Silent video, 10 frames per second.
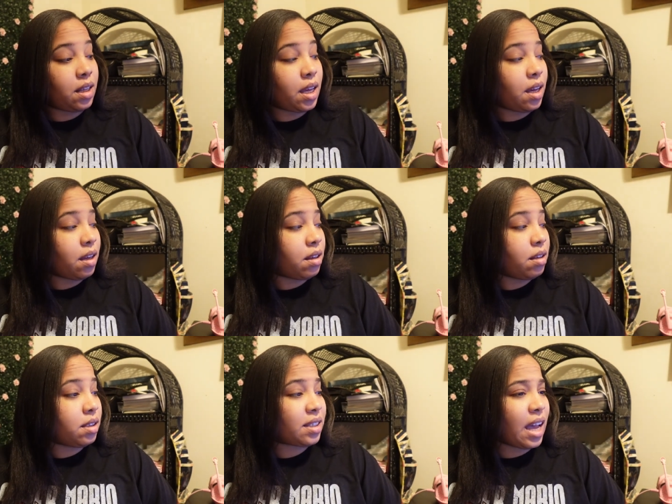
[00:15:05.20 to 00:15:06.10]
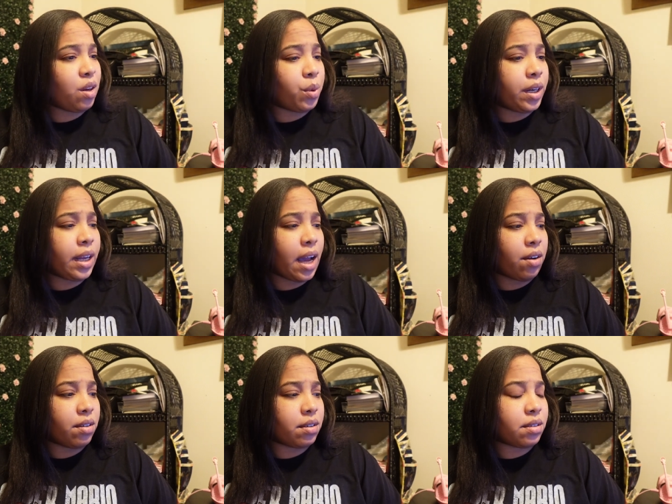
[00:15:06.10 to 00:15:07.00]
yeah, it's kind of windy
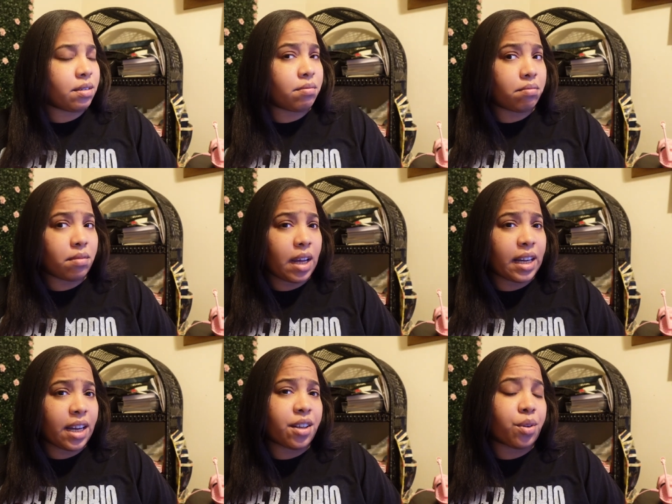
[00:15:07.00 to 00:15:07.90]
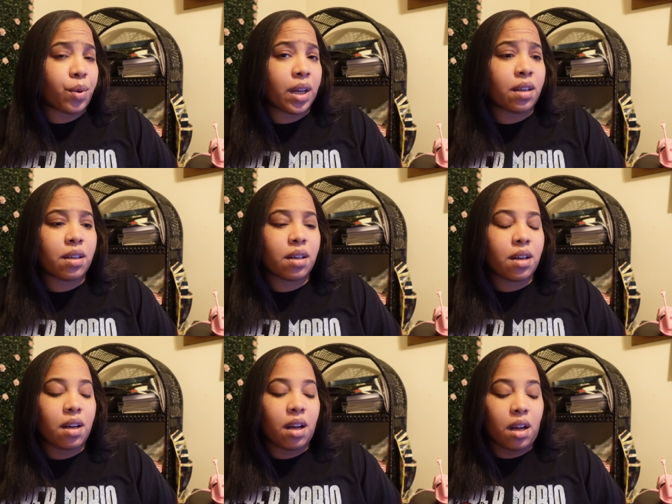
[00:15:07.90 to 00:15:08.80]
out. I can hear the wind.
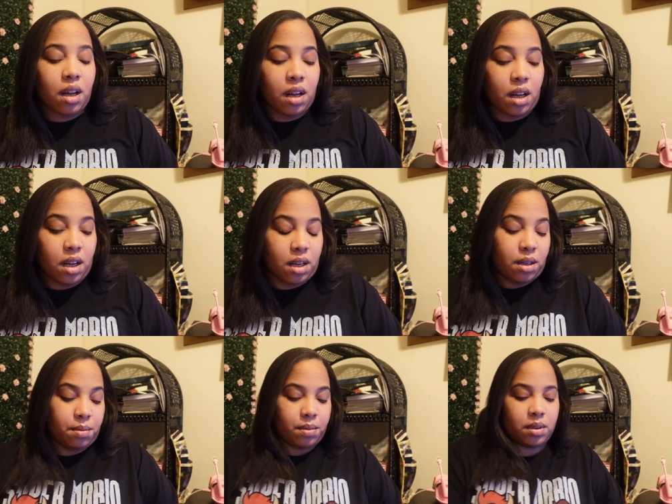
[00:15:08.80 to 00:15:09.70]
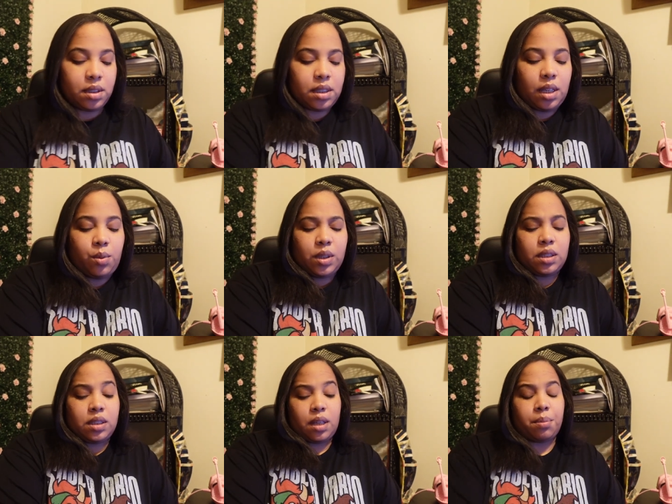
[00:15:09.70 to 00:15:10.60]
Um, let's see, what's
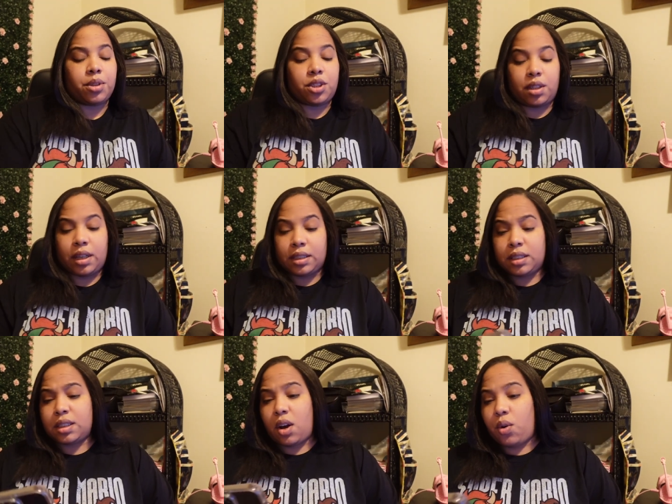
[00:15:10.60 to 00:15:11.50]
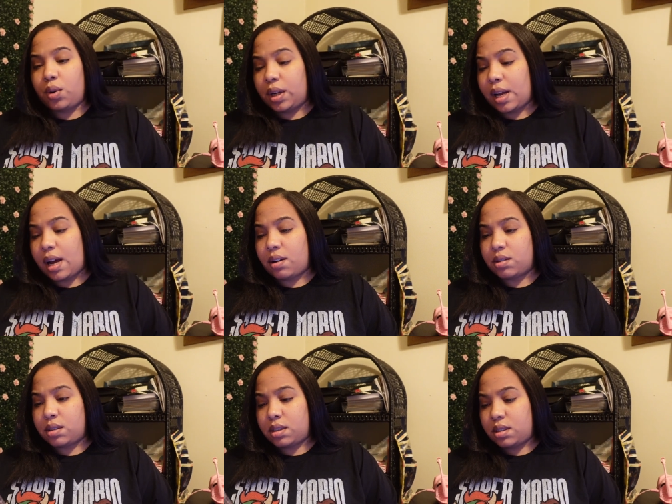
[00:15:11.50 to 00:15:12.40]
the temperature? Because it's cold in the
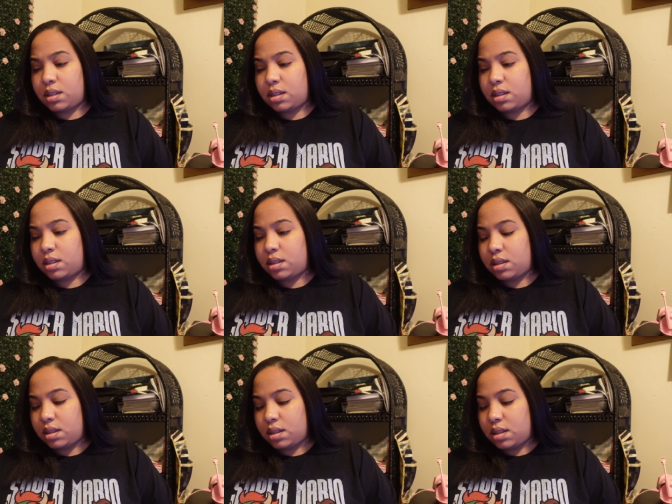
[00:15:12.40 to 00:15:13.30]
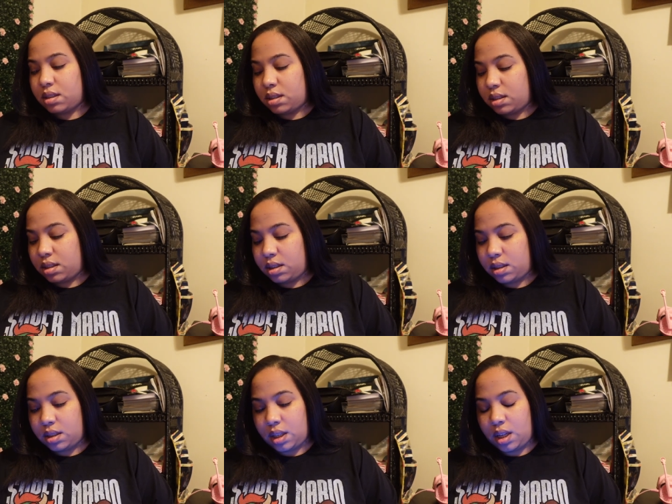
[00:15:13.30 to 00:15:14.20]
house. Let's
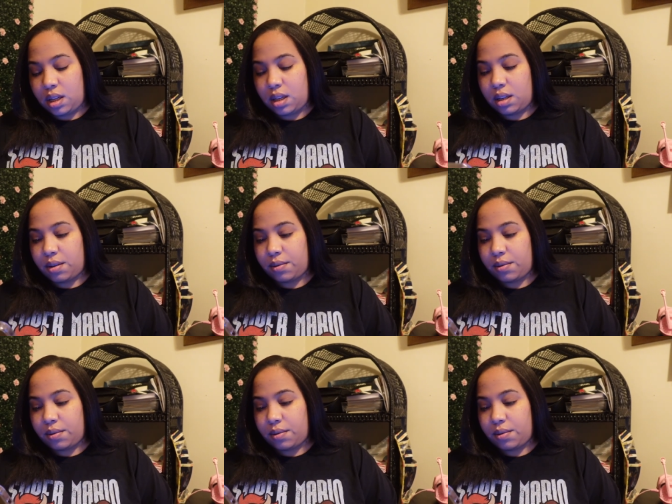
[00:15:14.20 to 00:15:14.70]
see.